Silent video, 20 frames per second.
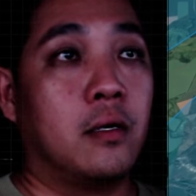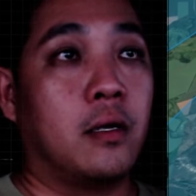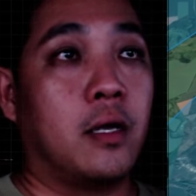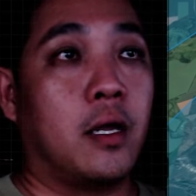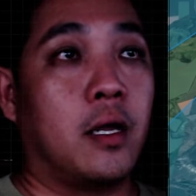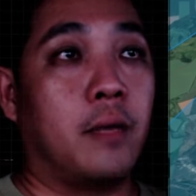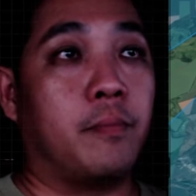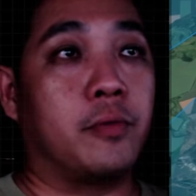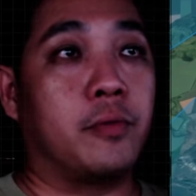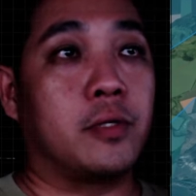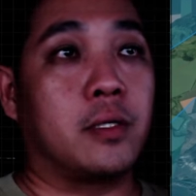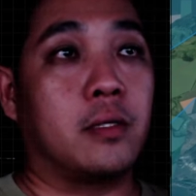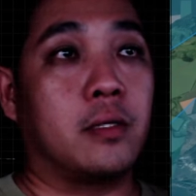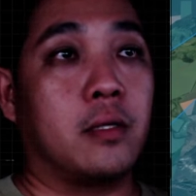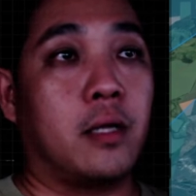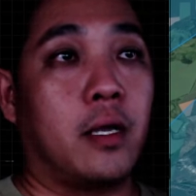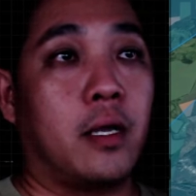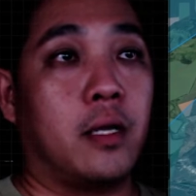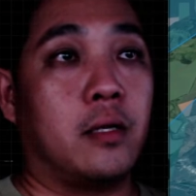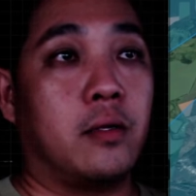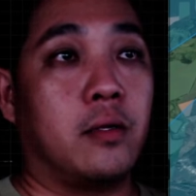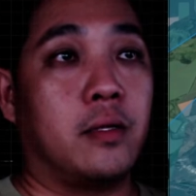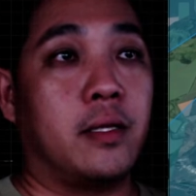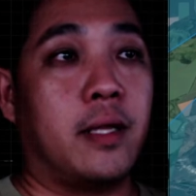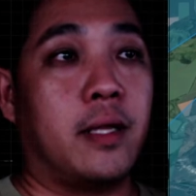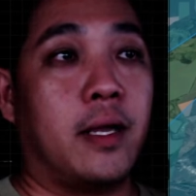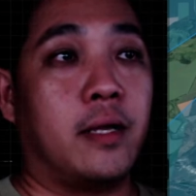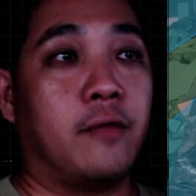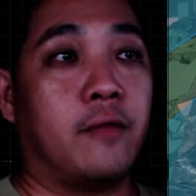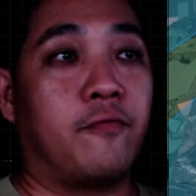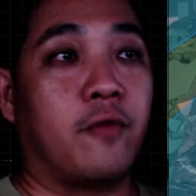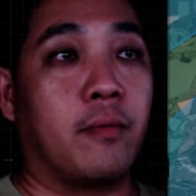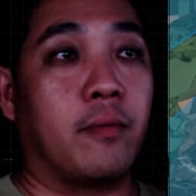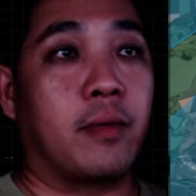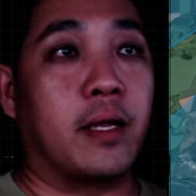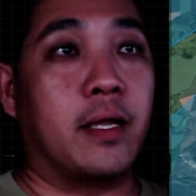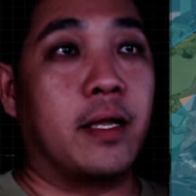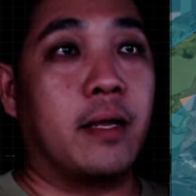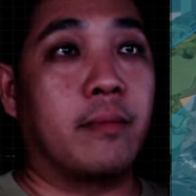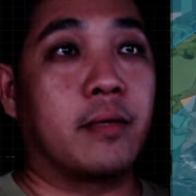and then from
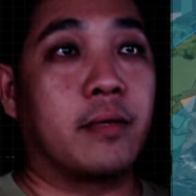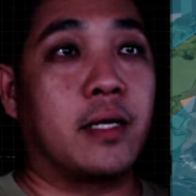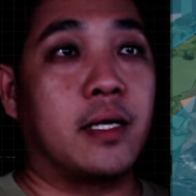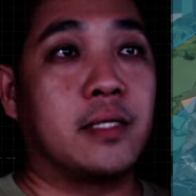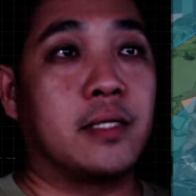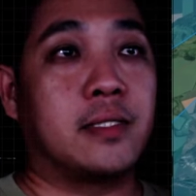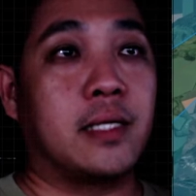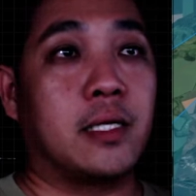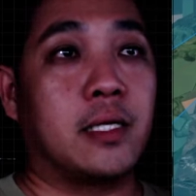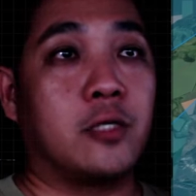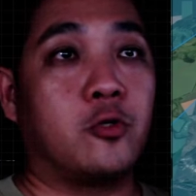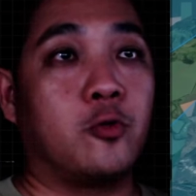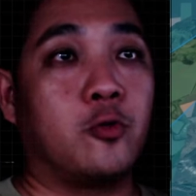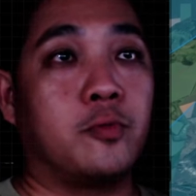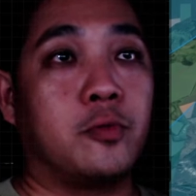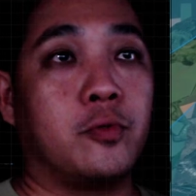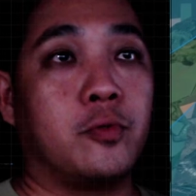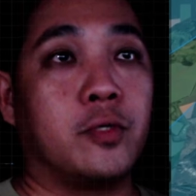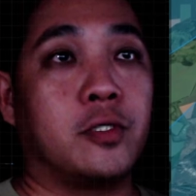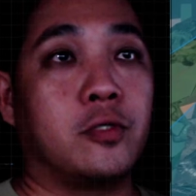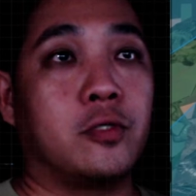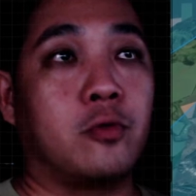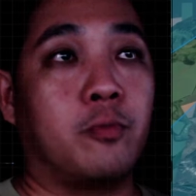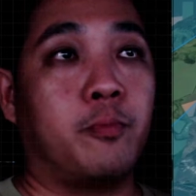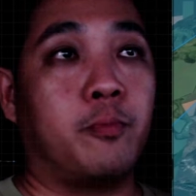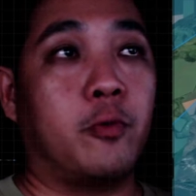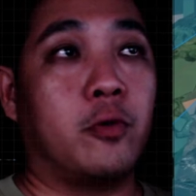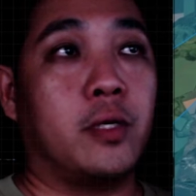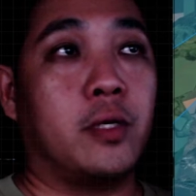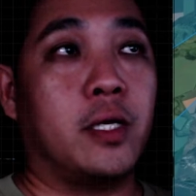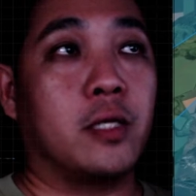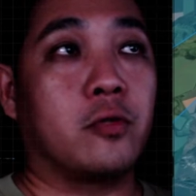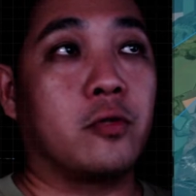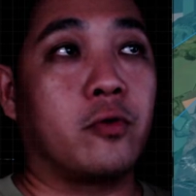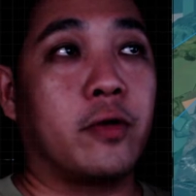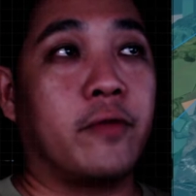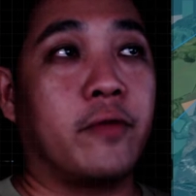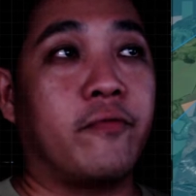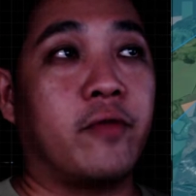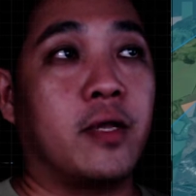Kayamka sending troops towards Topoli and
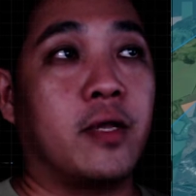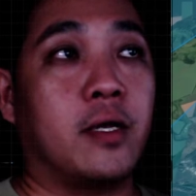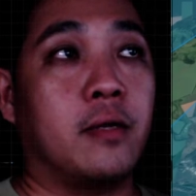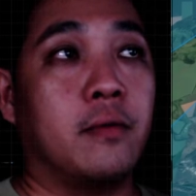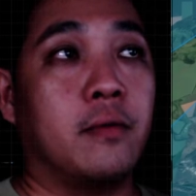Troivka,